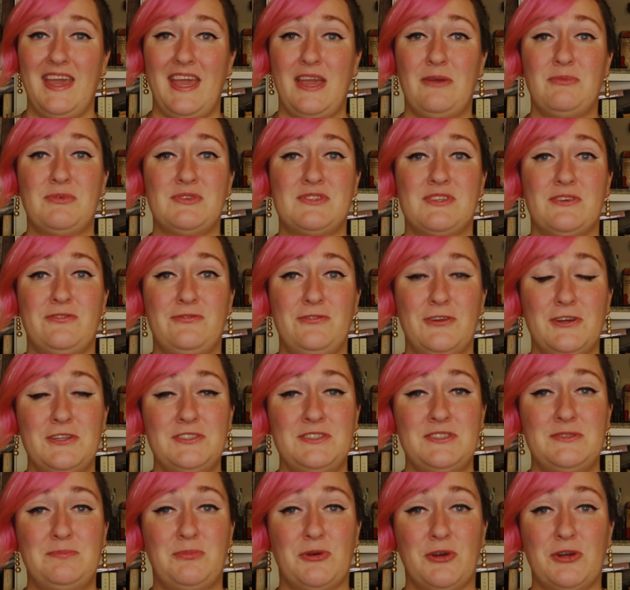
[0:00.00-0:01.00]
It was the
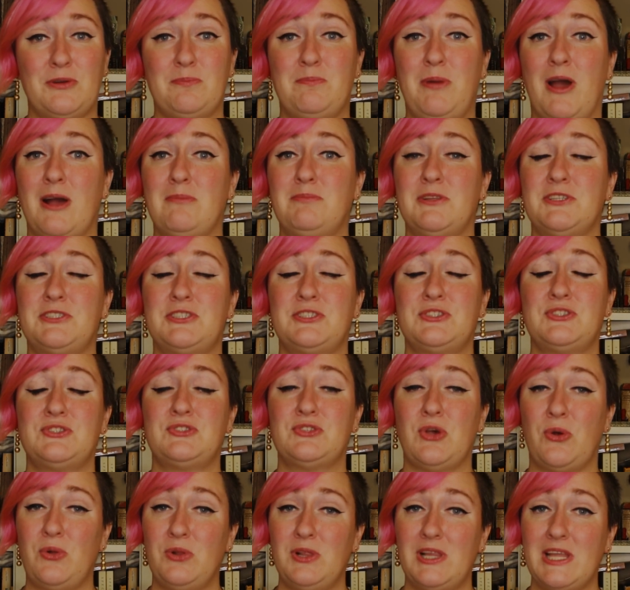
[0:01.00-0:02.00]
first book published
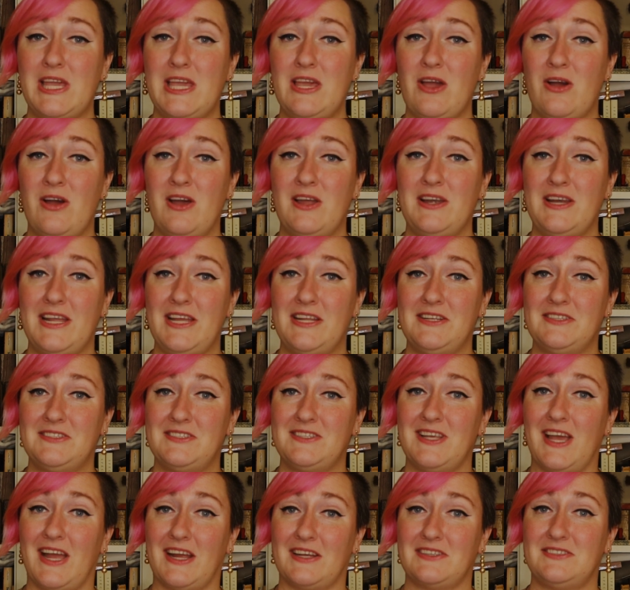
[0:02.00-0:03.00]
solely on
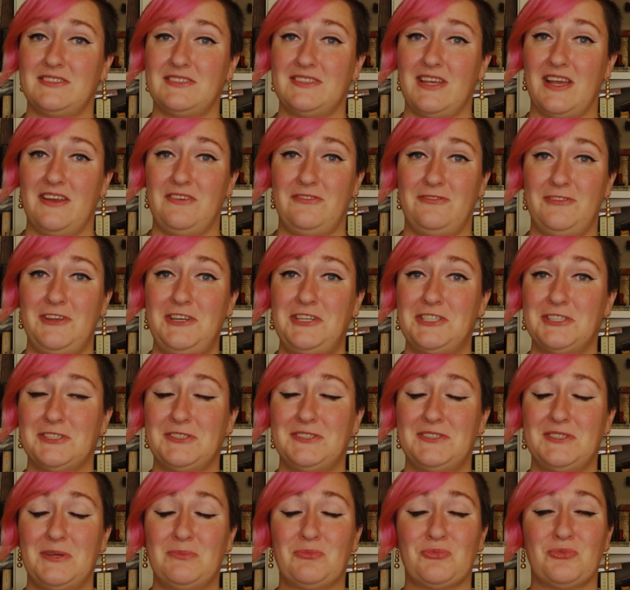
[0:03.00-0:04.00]
insects and
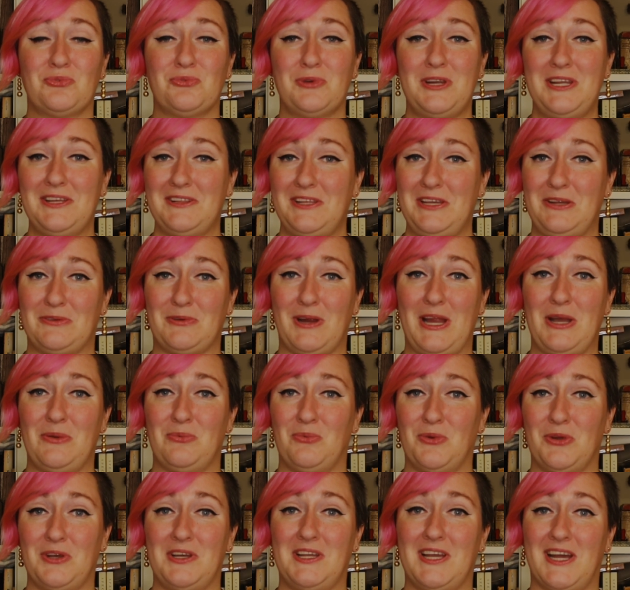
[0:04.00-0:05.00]
features some really great
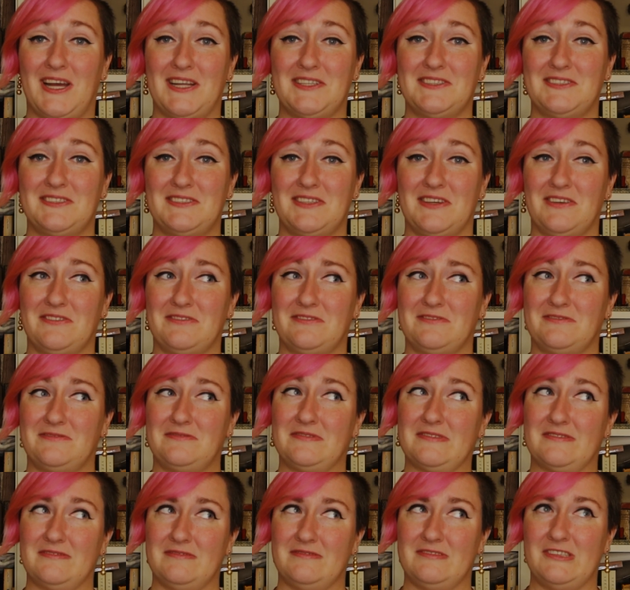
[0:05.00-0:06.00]
woodcuts of
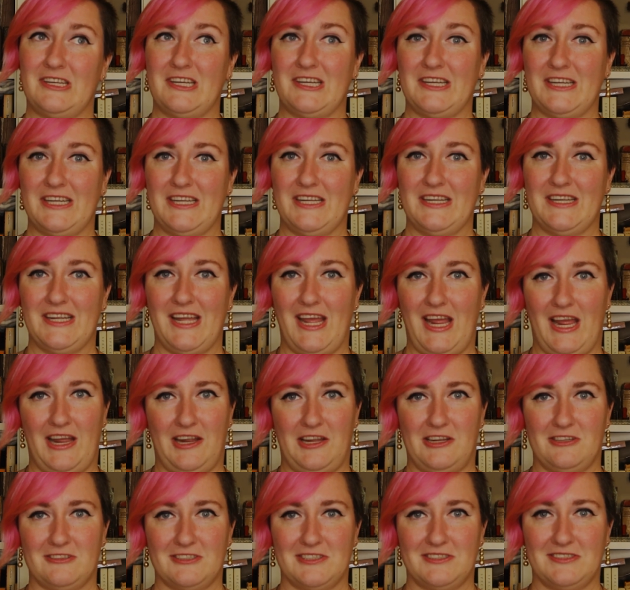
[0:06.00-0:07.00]
varying
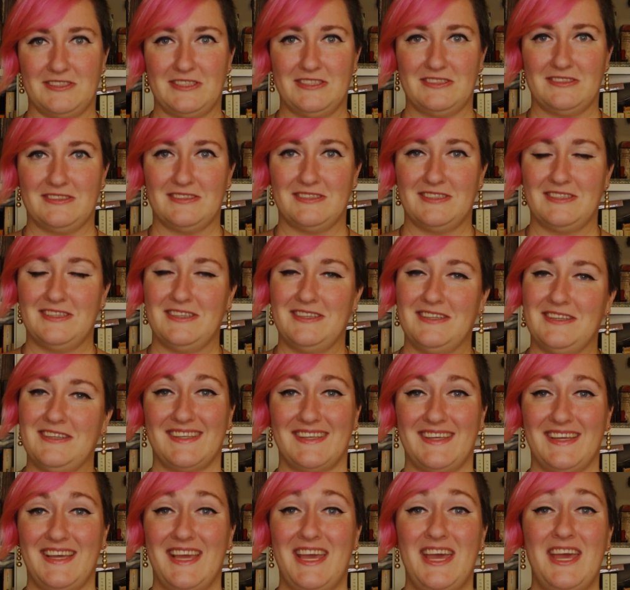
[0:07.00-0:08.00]
accuracies.
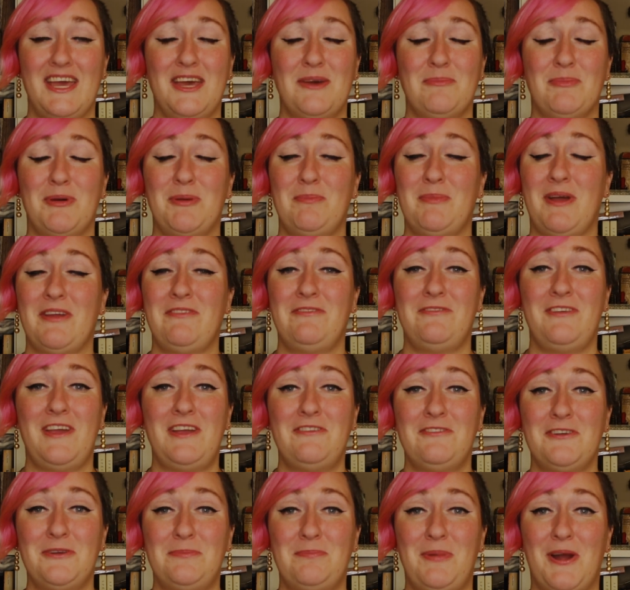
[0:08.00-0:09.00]
But my
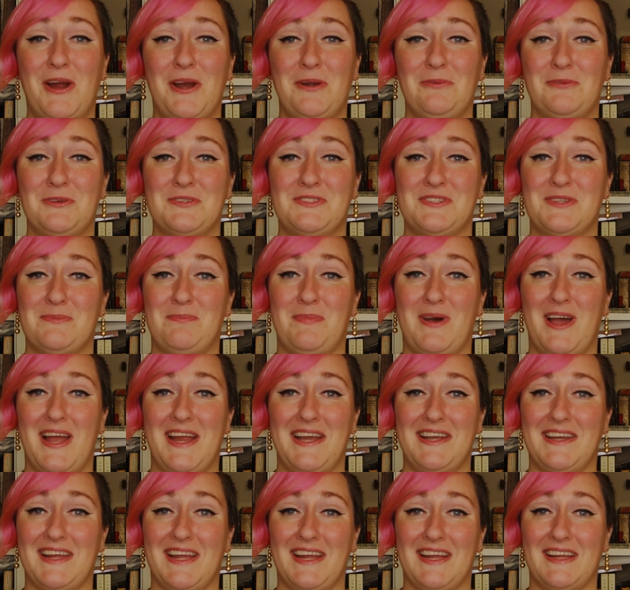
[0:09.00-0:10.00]
favorite part was the
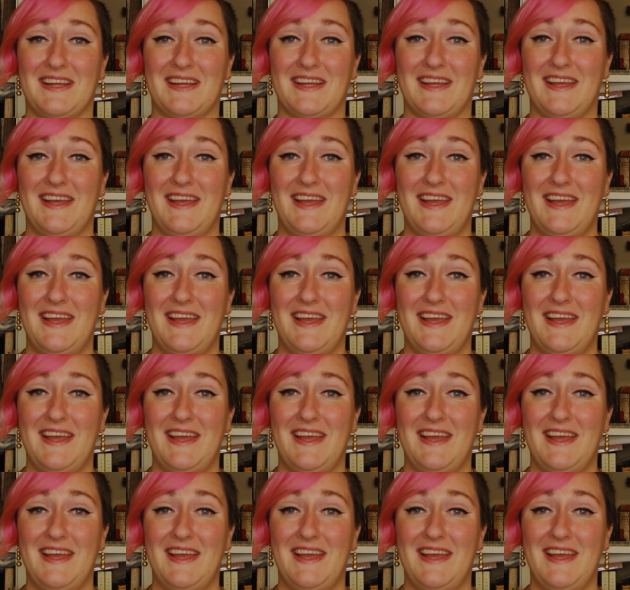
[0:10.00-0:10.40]
binding.